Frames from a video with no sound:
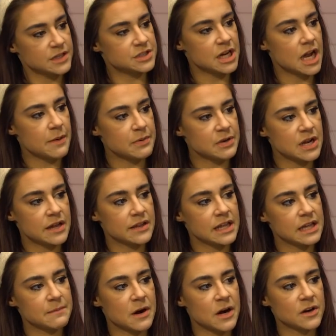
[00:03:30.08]
their job and not
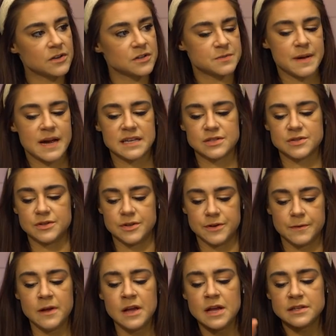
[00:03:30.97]
letting particles pass
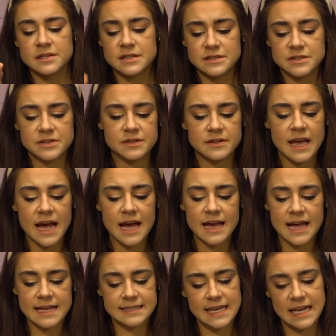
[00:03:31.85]
through. To do
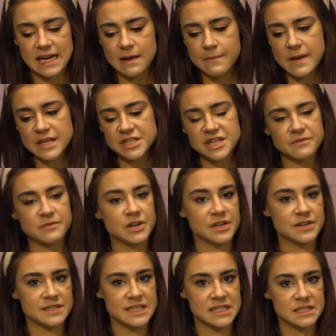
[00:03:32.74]
that, as Kennan mentioned, we're
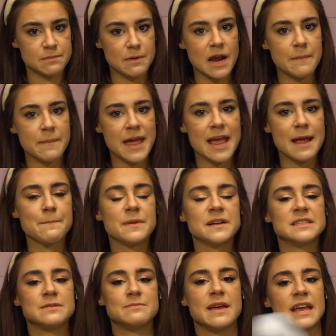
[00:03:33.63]
using spray paint,
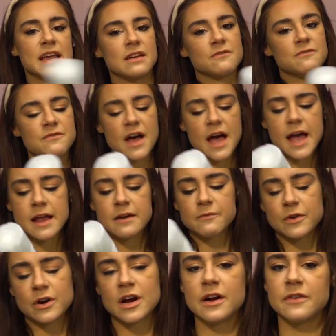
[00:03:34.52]
but to make it
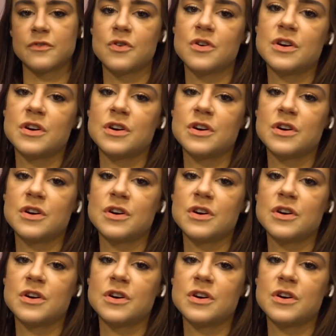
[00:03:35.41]
fun, we're of